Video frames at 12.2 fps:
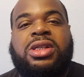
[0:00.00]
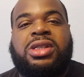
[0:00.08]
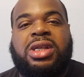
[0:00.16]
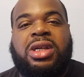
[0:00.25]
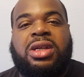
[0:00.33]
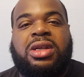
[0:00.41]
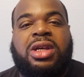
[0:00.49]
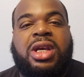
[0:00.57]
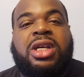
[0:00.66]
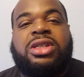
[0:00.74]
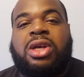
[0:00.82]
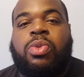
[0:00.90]
to see
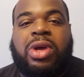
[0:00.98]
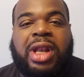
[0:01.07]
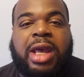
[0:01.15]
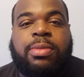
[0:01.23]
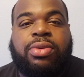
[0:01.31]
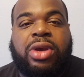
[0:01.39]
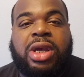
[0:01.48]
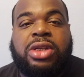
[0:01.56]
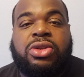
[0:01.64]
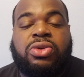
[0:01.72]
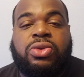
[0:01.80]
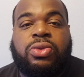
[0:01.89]
someone like
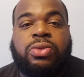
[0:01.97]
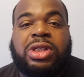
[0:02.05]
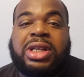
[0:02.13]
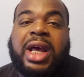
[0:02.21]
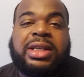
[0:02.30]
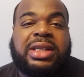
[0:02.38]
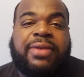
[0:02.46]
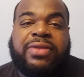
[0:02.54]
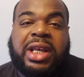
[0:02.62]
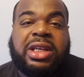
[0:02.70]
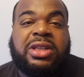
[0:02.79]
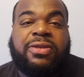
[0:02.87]
Brees because honestly I feel
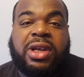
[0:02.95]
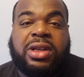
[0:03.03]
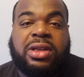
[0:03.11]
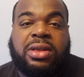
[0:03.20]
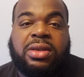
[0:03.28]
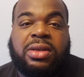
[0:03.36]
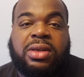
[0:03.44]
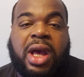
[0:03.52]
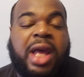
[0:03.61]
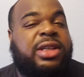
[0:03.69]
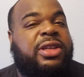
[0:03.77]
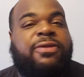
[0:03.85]
like he's fake. I
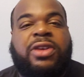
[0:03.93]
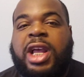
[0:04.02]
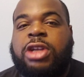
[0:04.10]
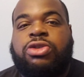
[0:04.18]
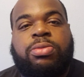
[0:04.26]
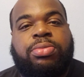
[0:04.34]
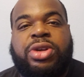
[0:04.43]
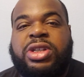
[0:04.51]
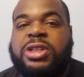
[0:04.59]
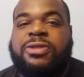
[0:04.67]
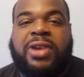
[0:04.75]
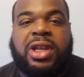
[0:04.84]
honestly feel like Brees
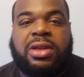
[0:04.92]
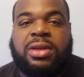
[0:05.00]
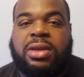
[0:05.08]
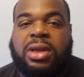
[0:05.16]
is fake.